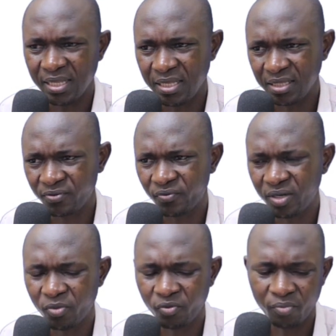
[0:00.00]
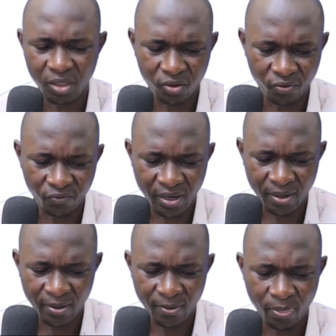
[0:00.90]
this free movement of
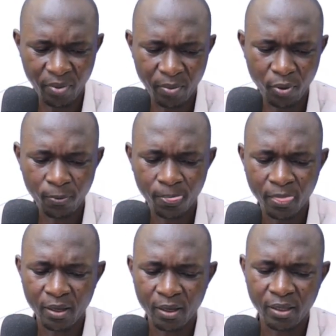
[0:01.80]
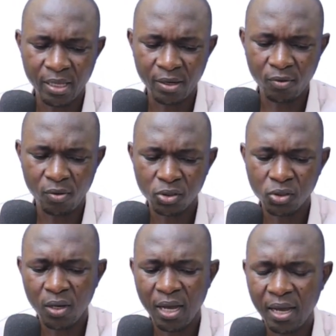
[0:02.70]
people. Then we
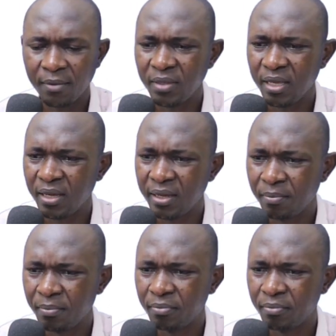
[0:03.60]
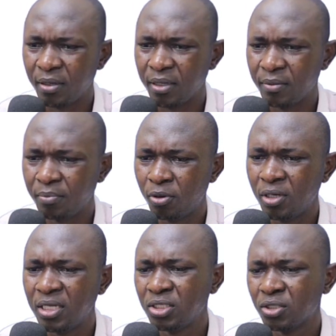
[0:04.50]
also have the
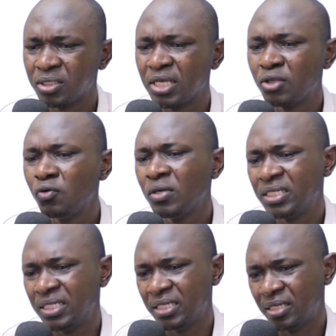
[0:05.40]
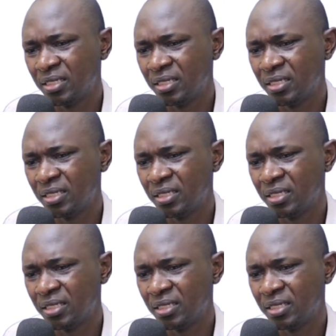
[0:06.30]
security